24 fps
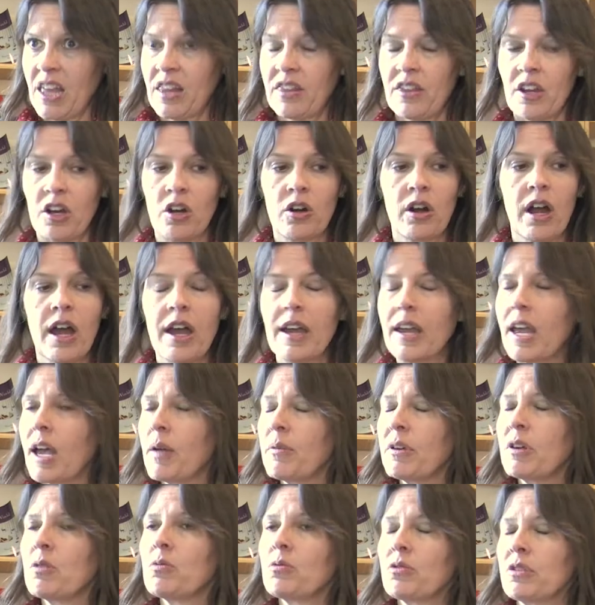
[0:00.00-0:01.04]
I
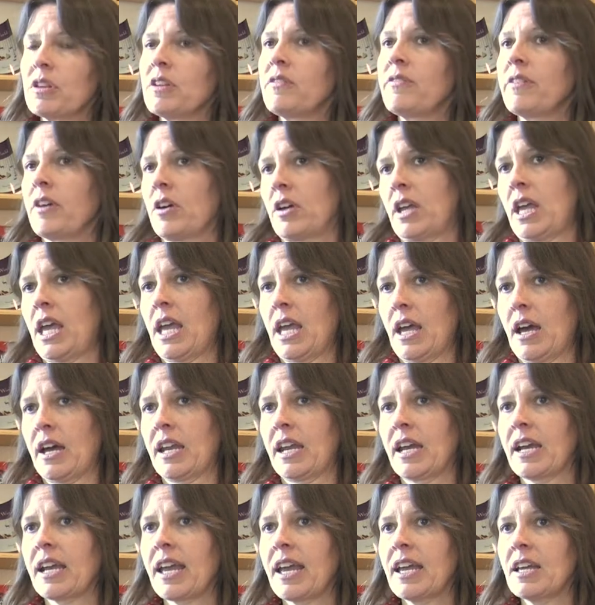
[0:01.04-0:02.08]
mean, it really felt
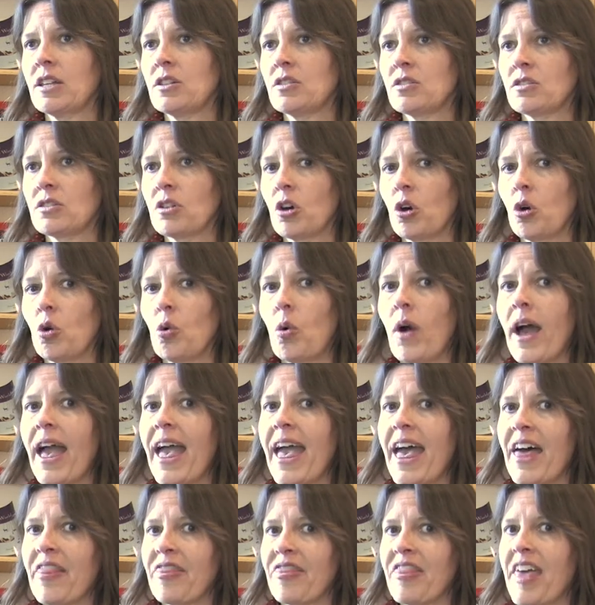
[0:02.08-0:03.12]
chaotic. And so
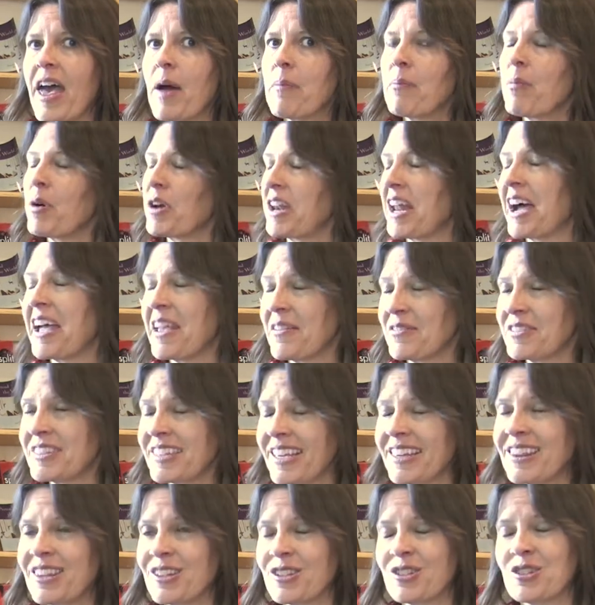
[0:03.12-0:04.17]
at that point, I have
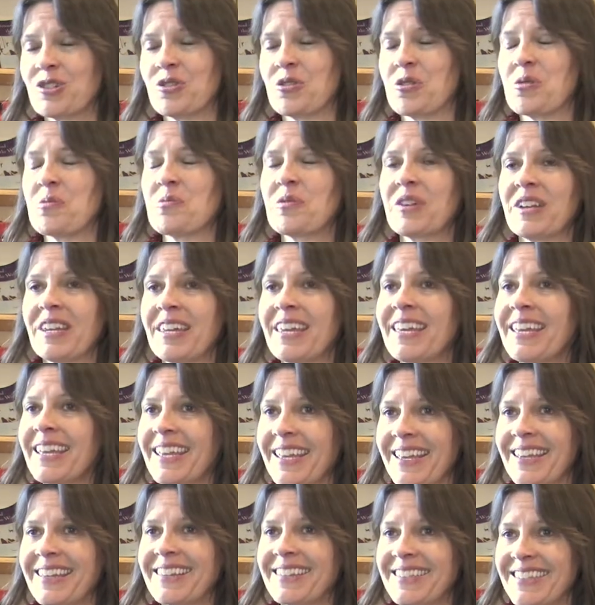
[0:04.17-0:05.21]
said this to him. When he
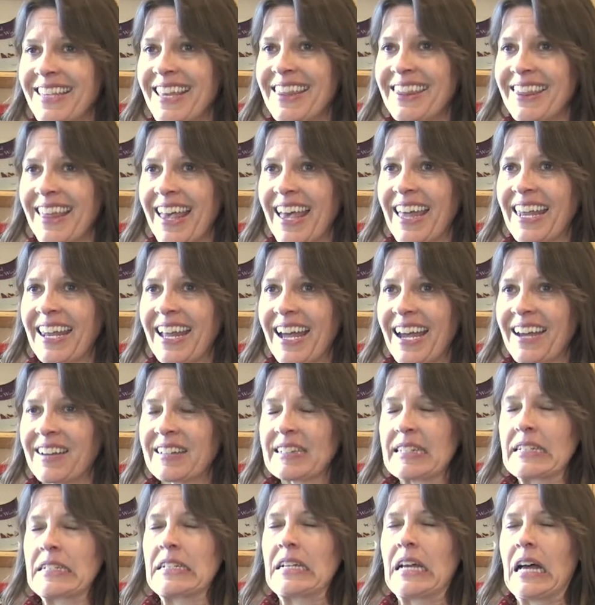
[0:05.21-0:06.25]
said that, I was
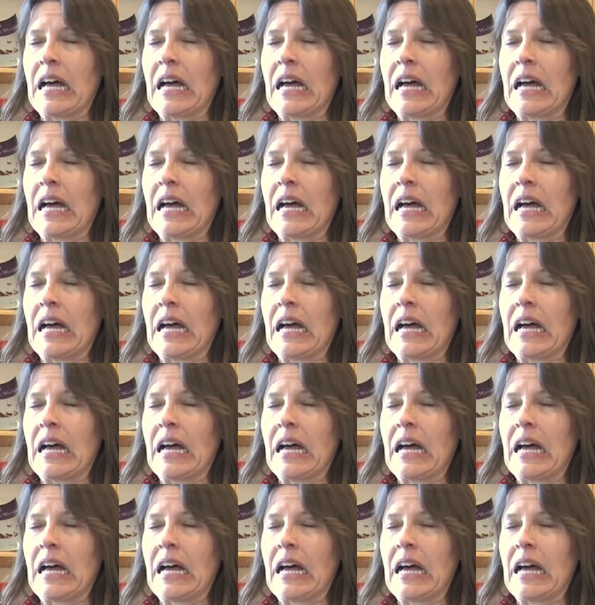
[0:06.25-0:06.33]
like,